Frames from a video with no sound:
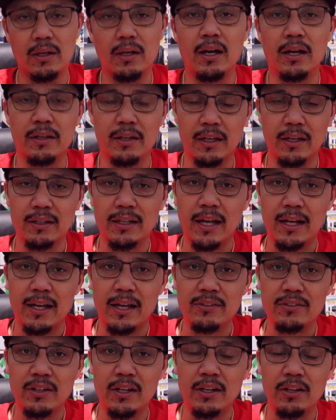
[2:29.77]
Again, like
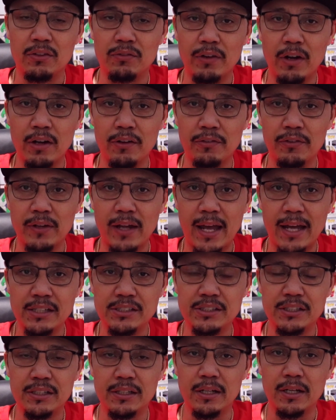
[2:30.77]
I said, he's very
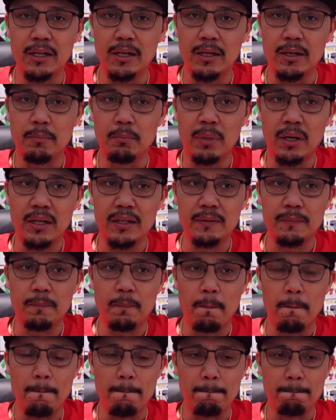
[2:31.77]
flashy,
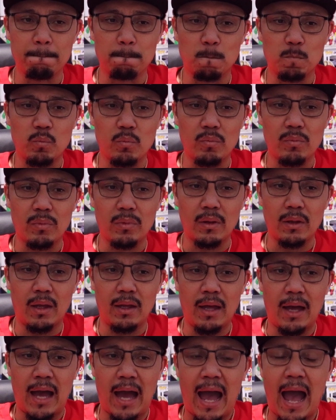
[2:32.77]
but
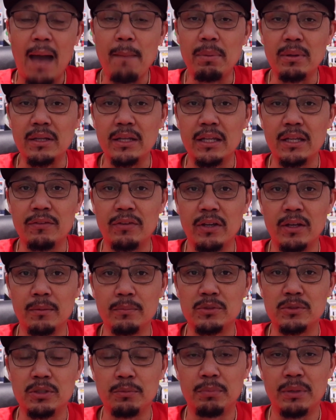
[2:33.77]
I believe
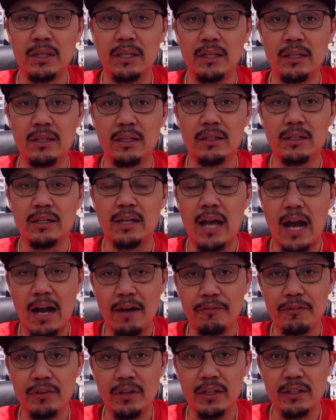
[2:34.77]
him to be
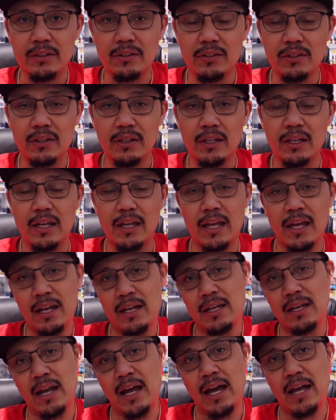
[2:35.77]
confident
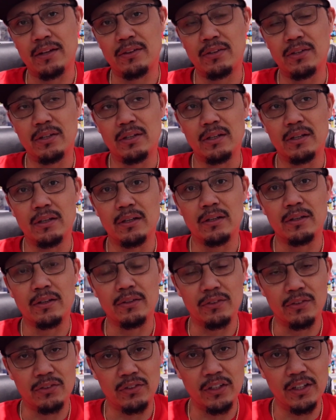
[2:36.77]
and not
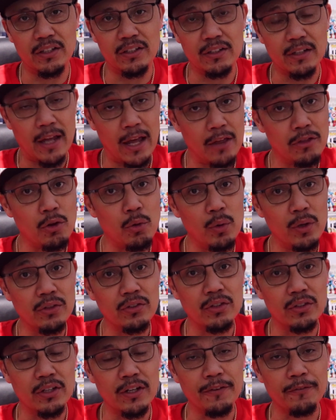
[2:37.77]
conceited. And there is
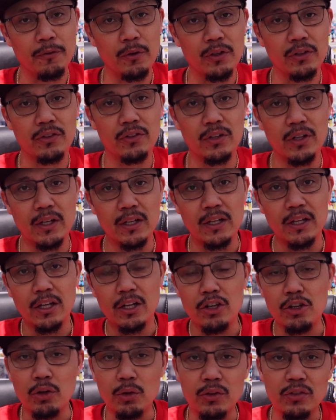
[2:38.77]
a difference.
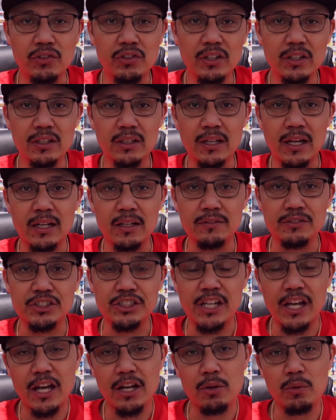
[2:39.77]
You see a lot of
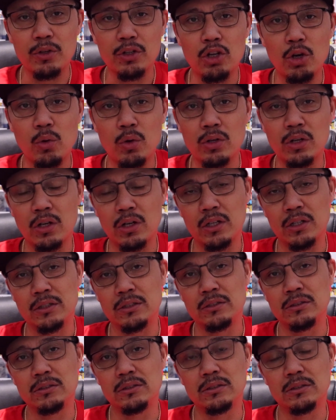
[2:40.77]
chattering going
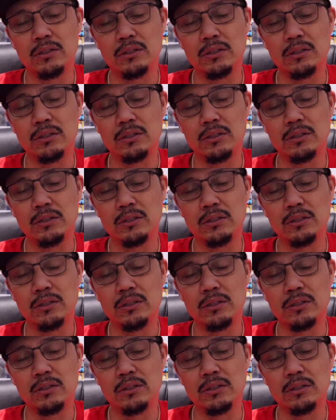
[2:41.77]
on